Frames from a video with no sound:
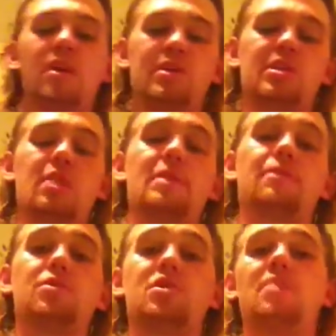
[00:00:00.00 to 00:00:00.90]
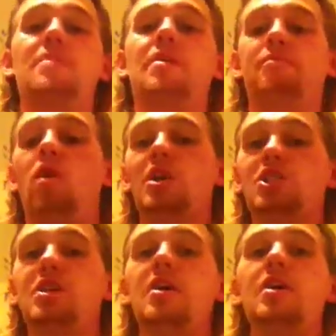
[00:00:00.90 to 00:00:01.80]
this is going to be the first time I've
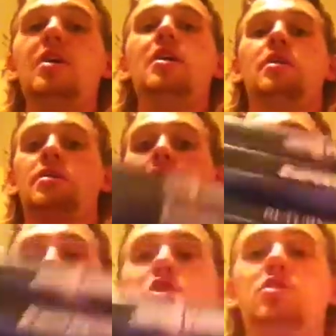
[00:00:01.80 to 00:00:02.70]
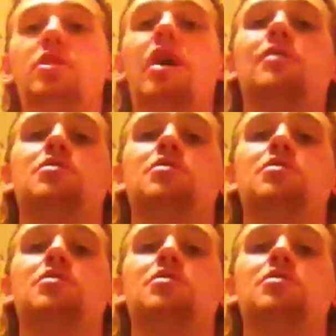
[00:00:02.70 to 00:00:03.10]
watched the original cut